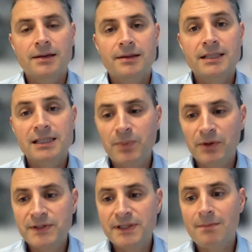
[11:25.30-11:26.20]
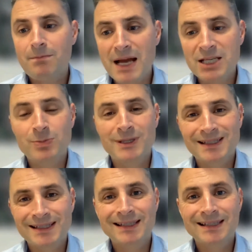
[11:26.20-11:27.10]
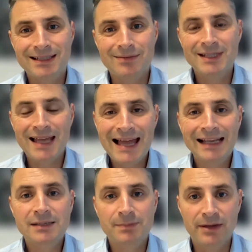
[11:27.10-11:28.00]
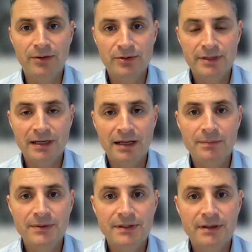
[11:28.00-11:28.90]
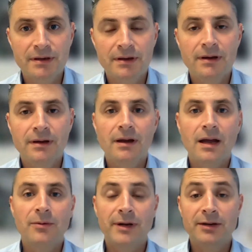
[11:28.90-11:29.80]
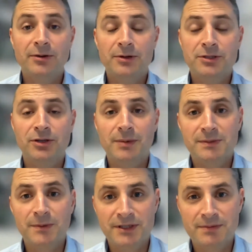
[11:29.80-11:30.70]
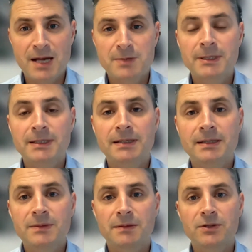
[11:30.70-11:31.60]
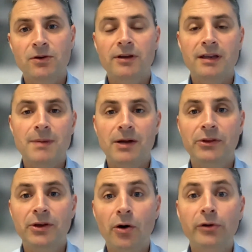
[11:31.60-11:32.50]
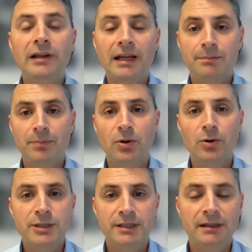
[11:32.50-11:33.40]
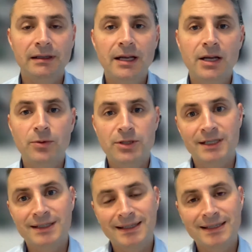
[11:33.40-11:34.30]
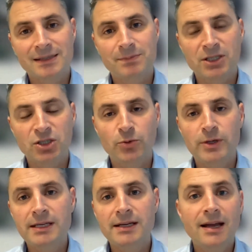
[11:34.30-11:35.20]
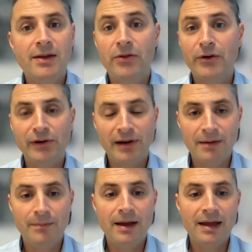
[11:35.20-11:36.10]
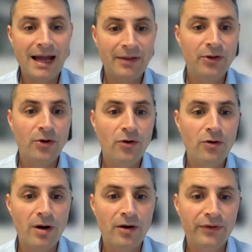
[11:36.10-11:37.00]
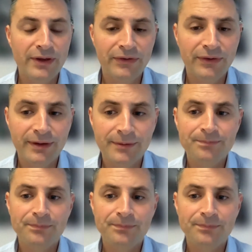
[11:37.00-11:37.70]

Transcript: The sponsor management systems held by those clubs, and when I talk about sponsor management systems, I'm talking about the online portal which exists between the club and the Home Office,